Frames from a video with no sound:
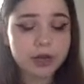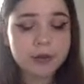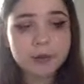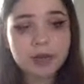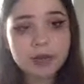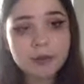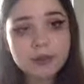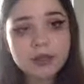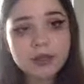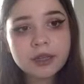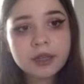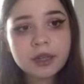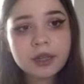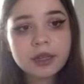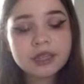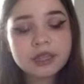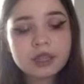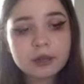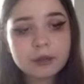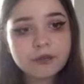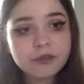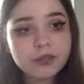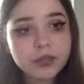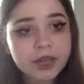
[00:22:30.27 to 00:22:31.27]
Maybe
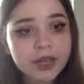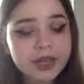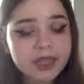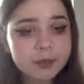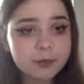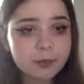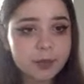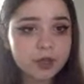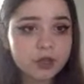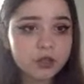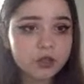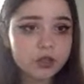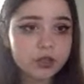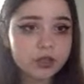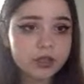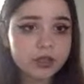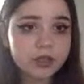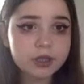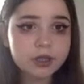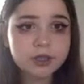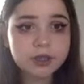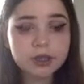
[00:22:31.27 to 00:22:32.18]
some of you guys mentioned